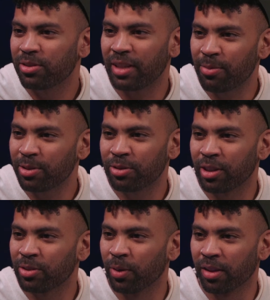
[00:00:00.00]

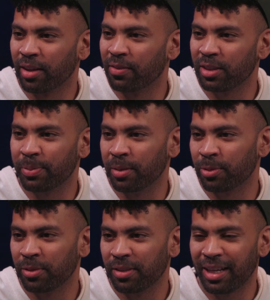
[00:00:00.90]
trustworthy of these
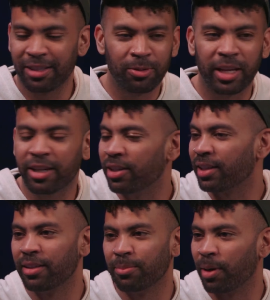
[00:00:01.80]
people. I knew they couldn't
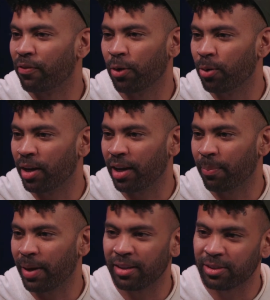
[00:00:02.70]
get into my phone. I had a
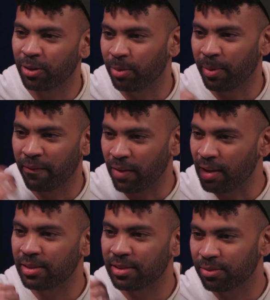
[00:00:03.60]
passcode in my
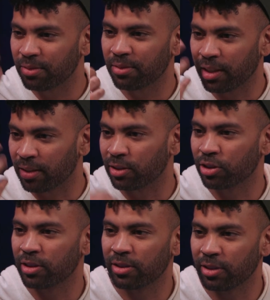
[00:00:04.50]
face
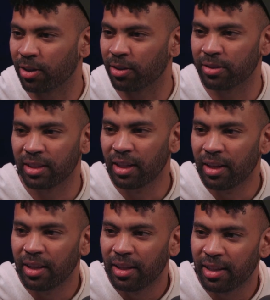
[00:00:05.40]
recognition, so
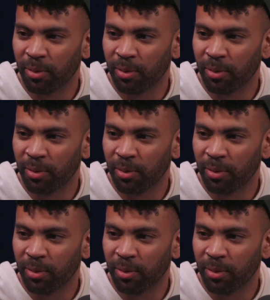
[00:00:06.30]
that